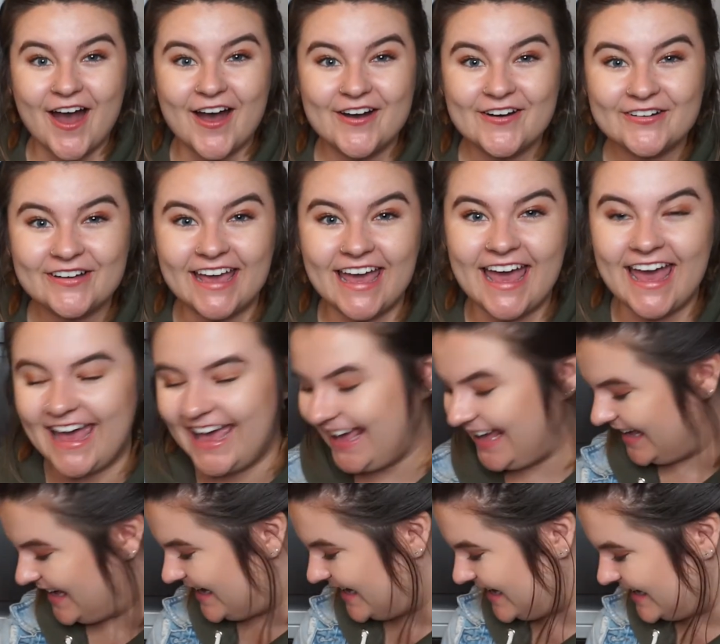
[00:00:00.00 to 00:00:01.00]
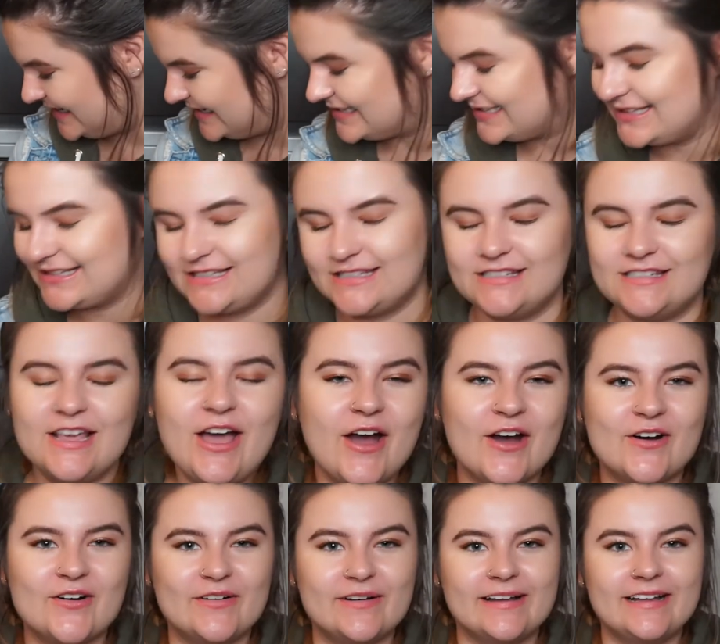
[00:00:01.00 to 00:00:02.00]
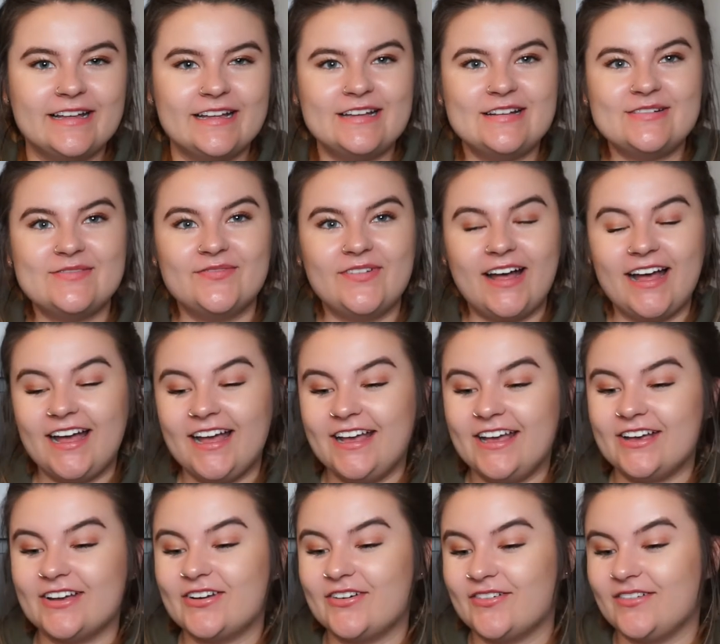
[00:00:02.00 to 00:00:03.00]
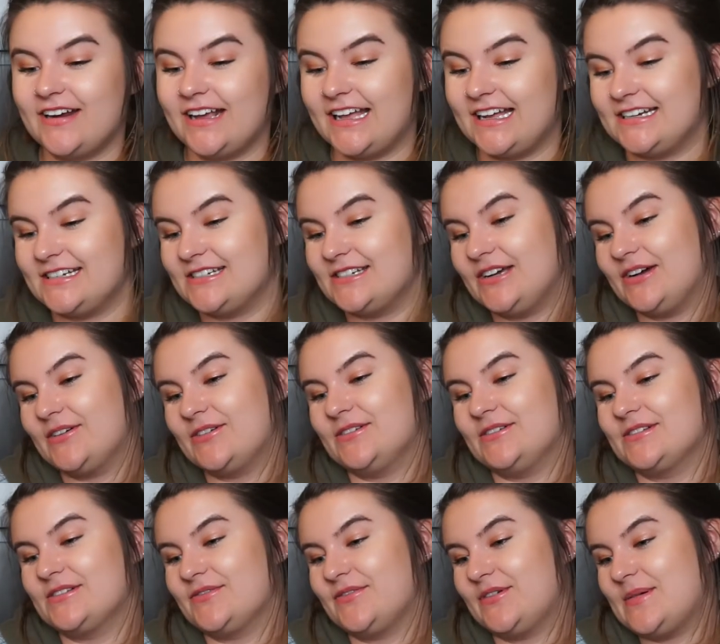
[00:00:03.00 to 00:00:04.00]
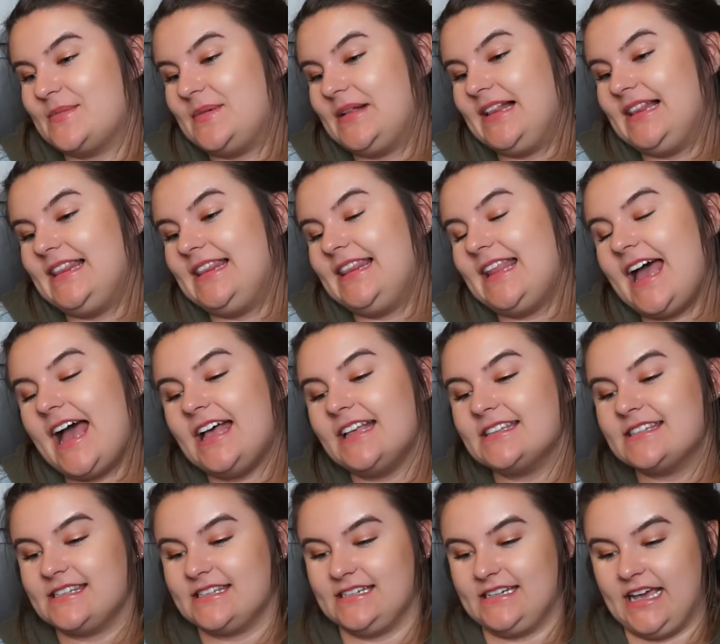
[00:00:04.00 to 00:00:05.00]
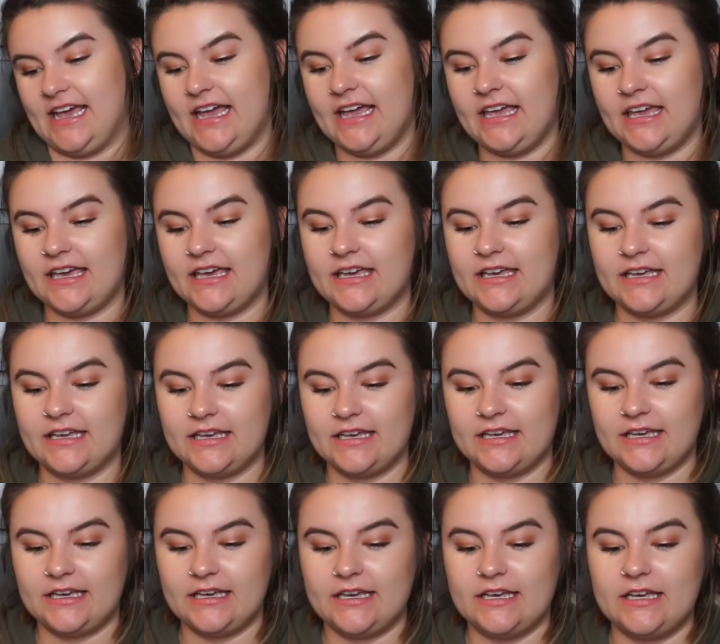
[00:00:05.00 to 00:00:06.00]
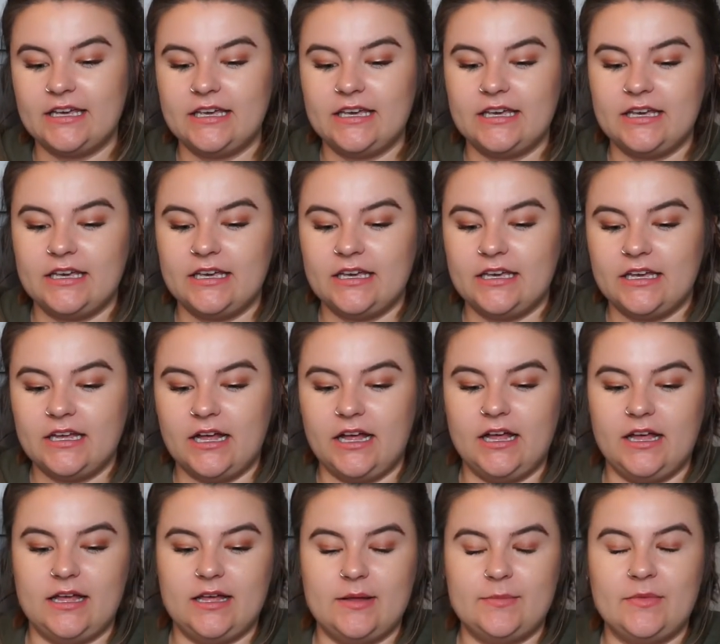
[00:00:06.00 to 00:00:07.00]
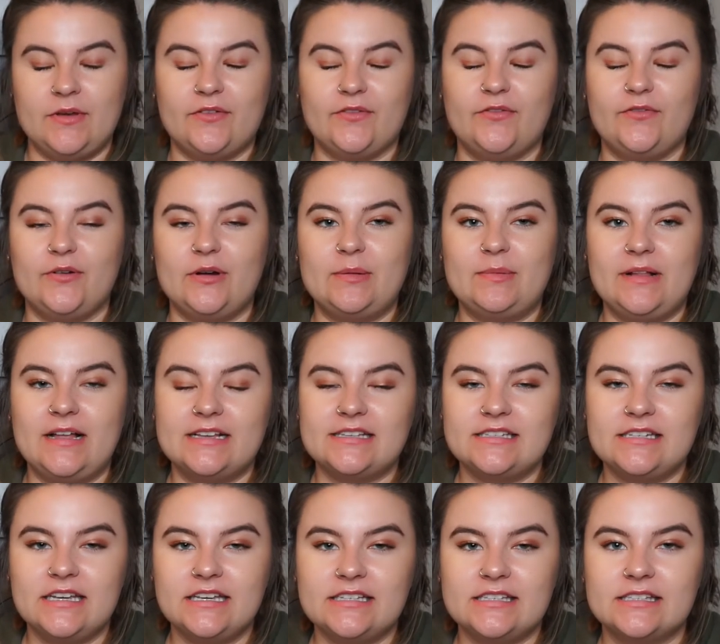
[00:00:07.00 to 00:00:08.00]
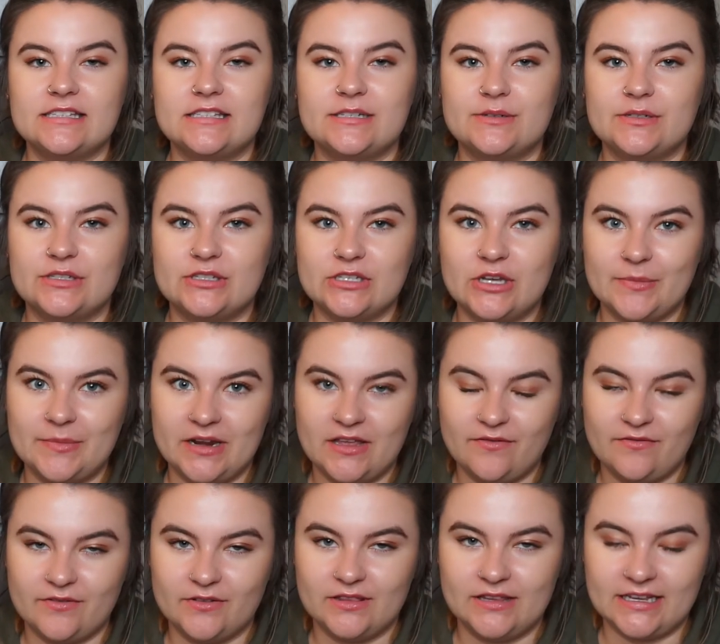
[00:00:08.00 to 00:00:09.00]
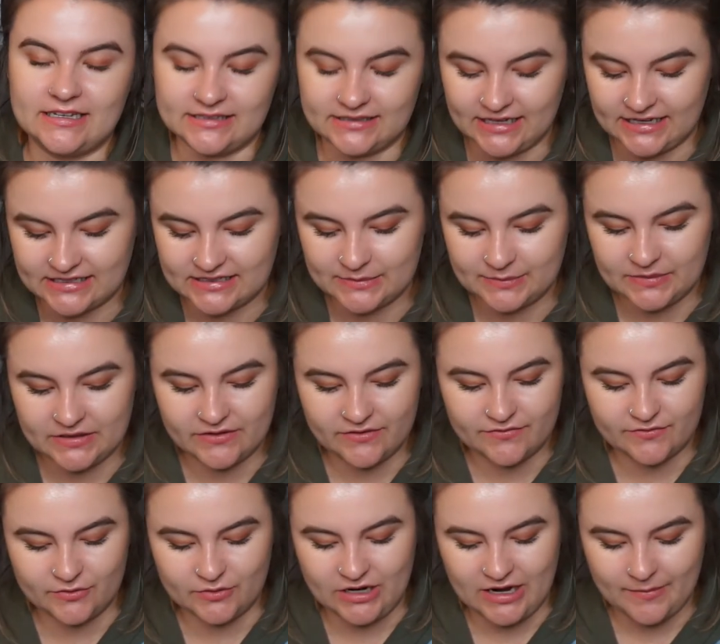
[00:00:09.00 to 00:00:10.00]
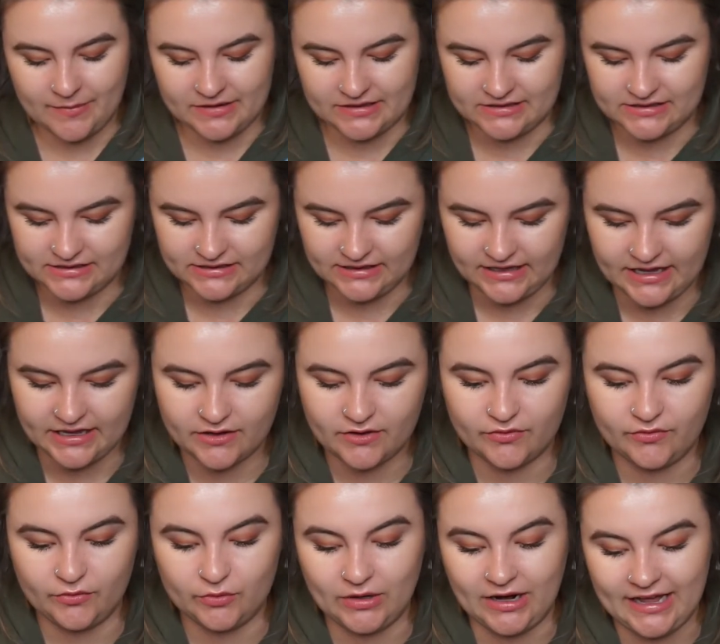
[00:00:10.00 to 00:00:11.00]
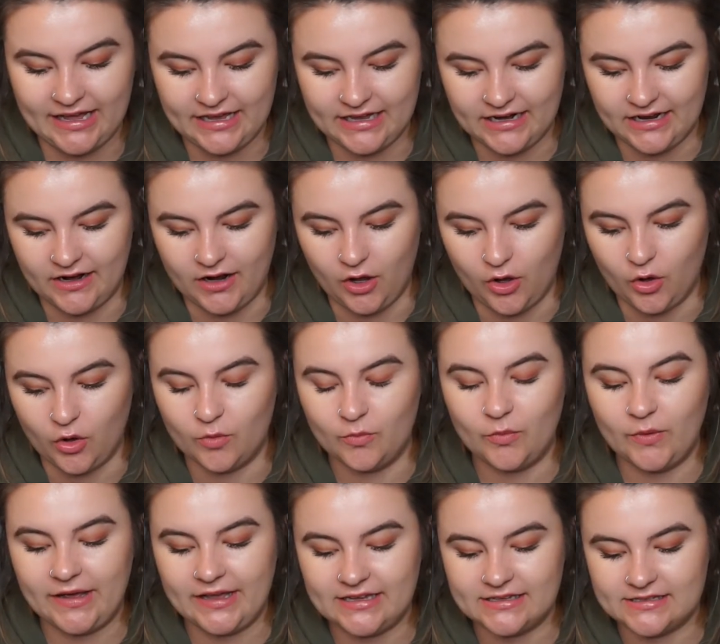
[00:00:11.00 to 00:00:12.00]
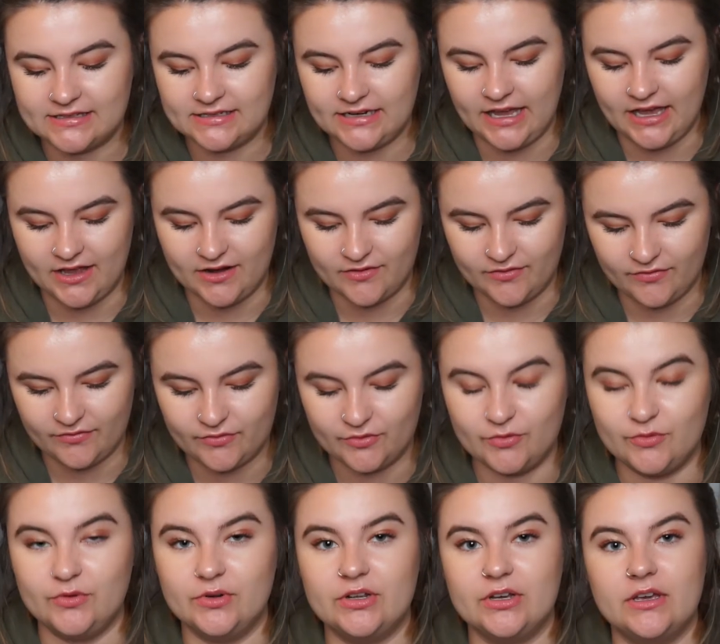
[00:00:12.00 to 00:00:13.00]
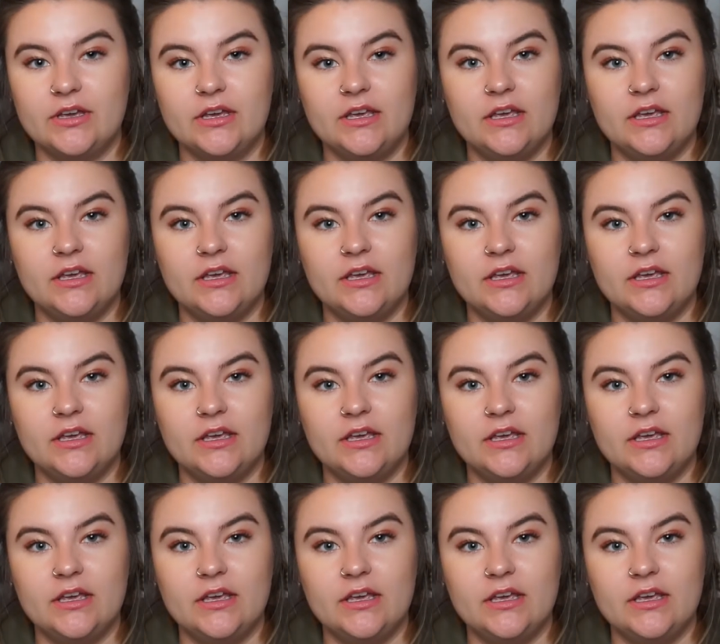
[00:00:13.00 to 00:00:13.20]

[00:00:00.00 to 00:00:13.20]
Okay, so my grand totals for plastic. Um, for plastic, since there's so many food things, I split food up into like food I eat at home waste and food,